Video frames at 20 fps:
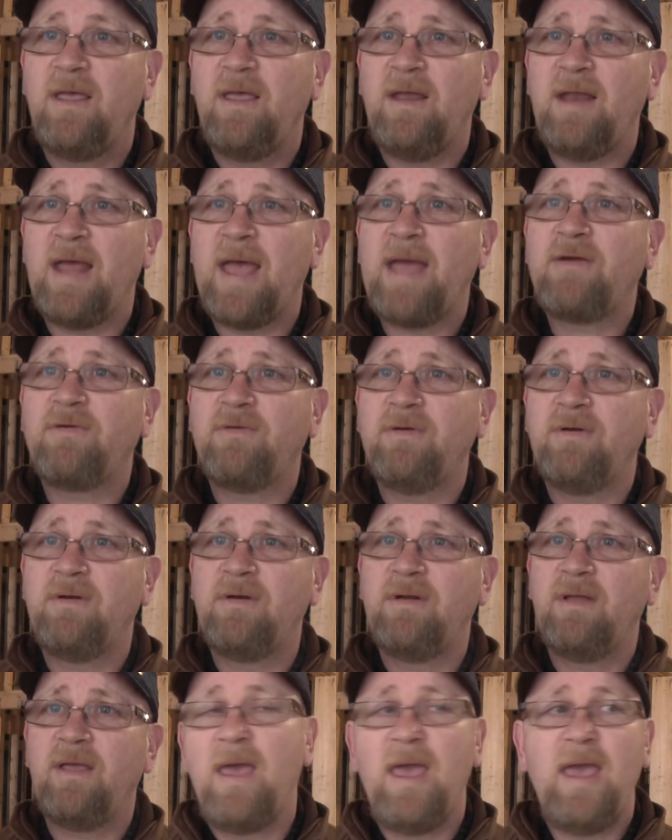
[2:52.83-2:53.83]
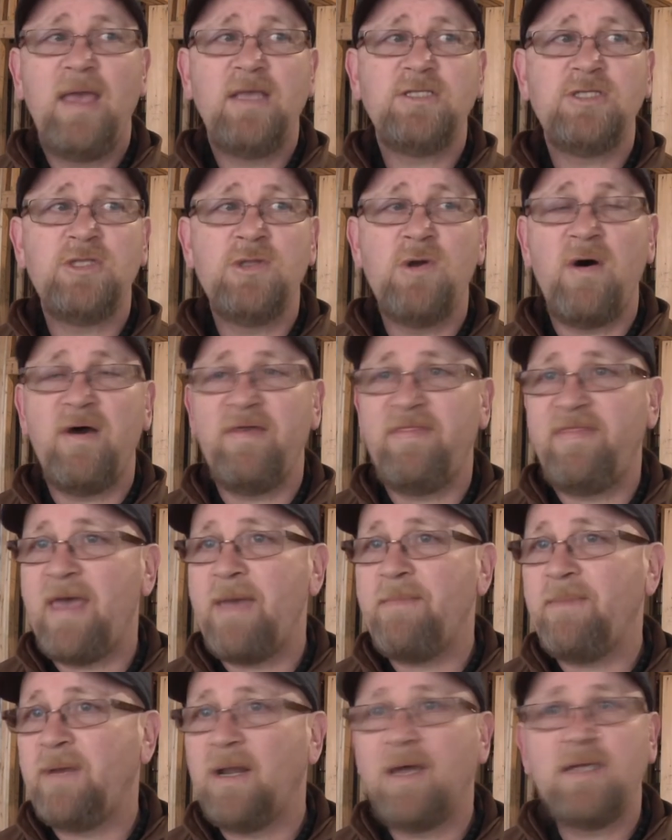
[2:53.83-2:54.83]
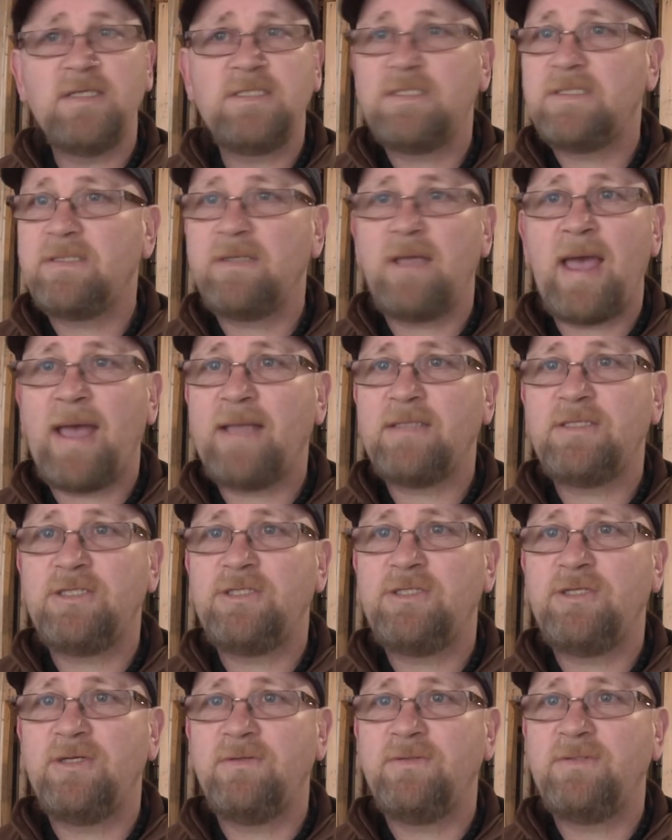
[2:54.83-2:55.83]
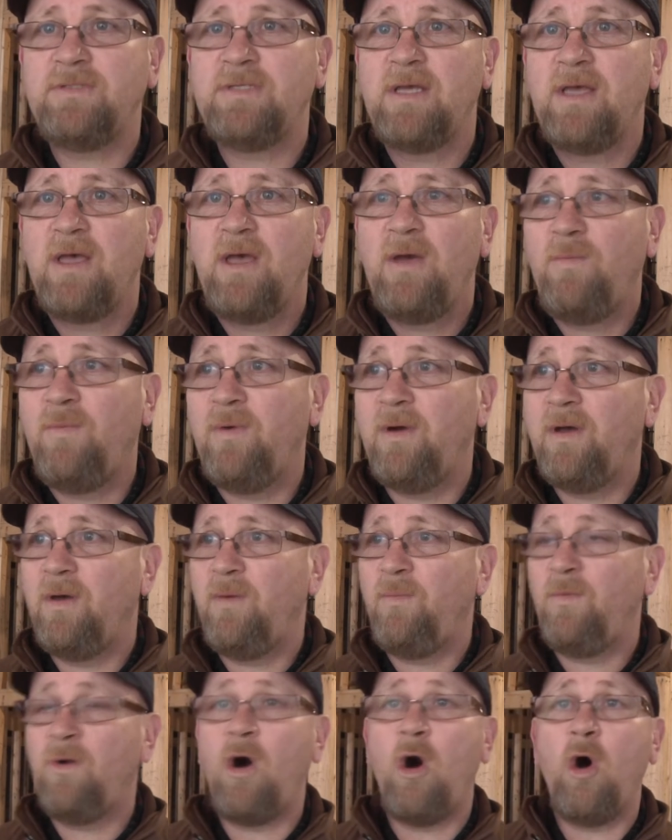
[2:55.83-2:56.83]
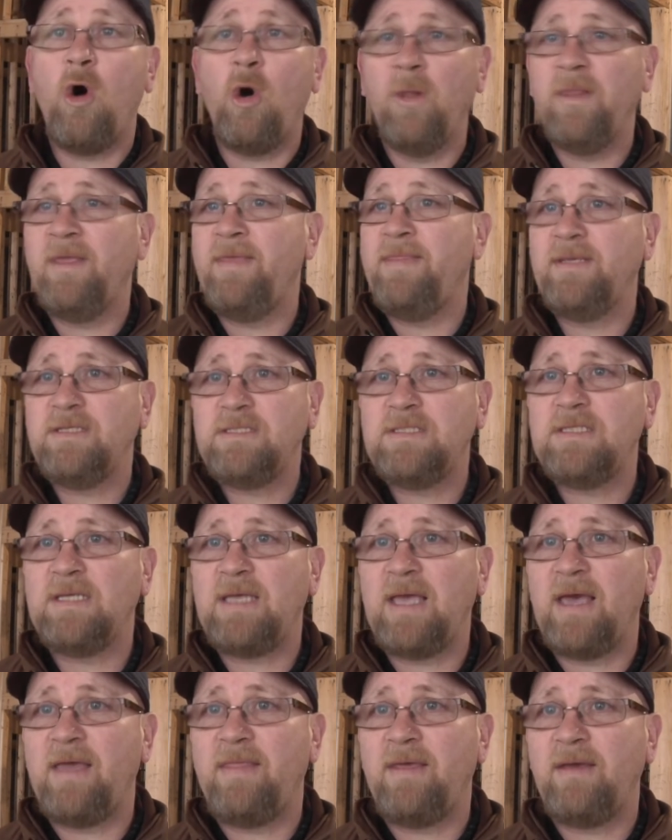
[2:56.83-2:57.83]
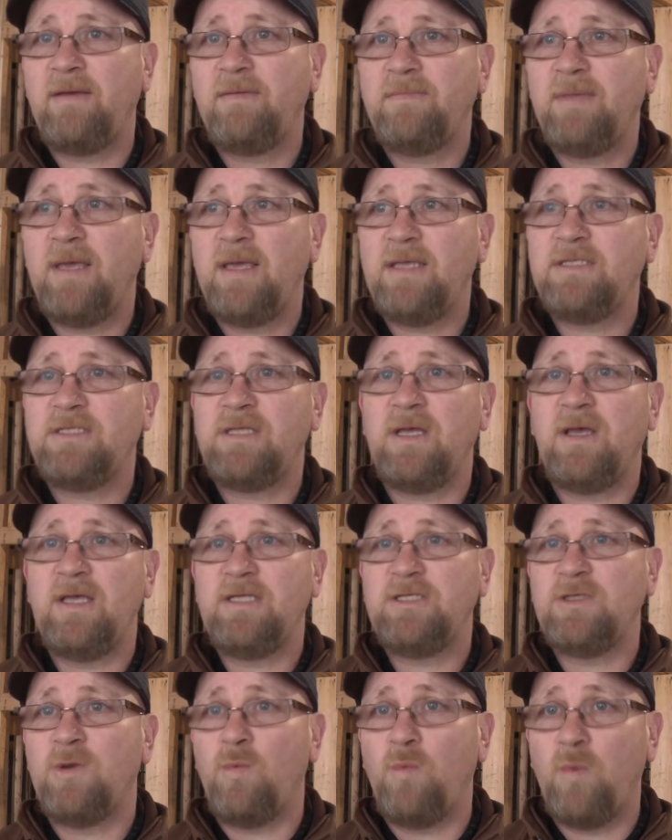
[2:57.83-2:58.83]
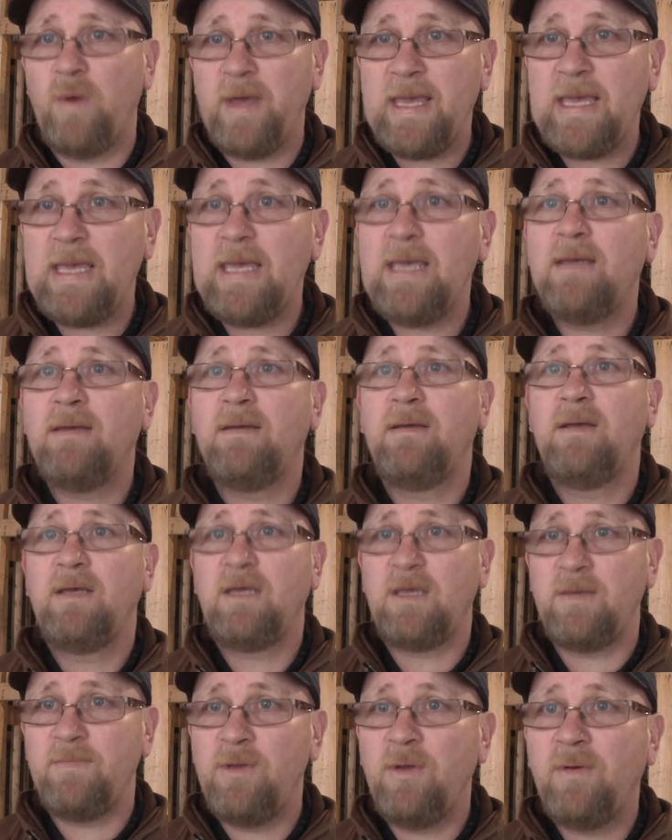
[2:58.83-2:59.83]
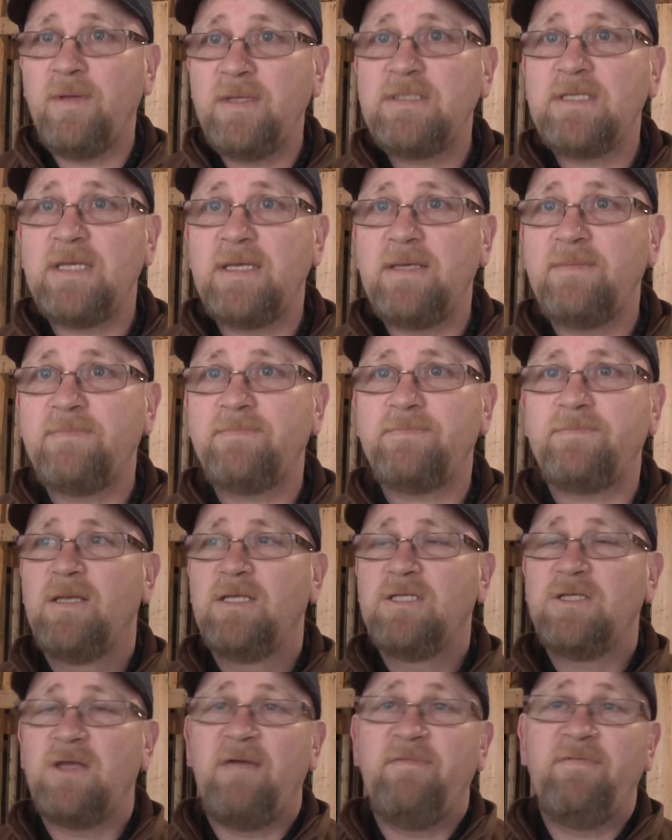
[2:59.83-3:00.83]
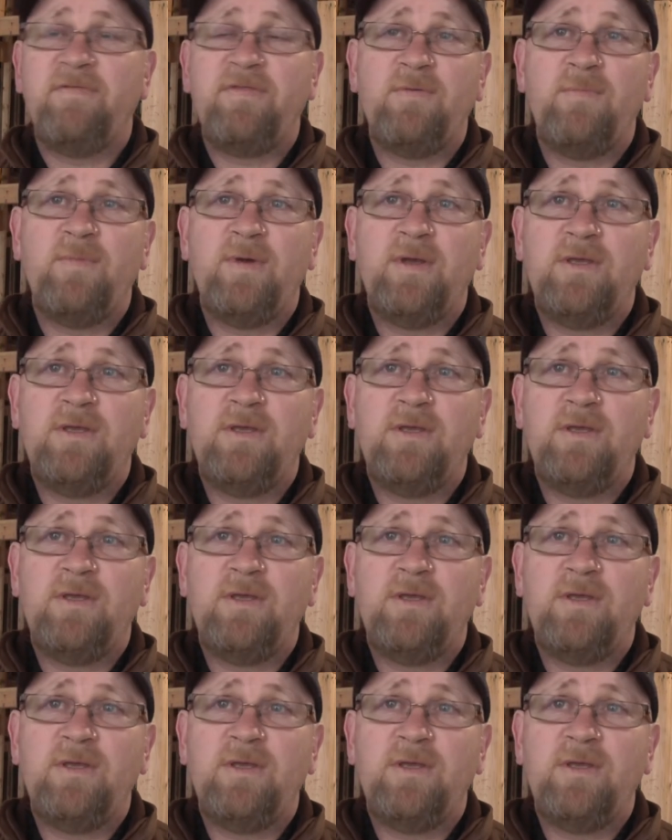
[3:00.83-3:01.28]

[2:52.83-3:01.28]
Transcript: in Akron. It's not a them and us attitude. We're, we're all in this together. It's a, it's a we community. So everything we're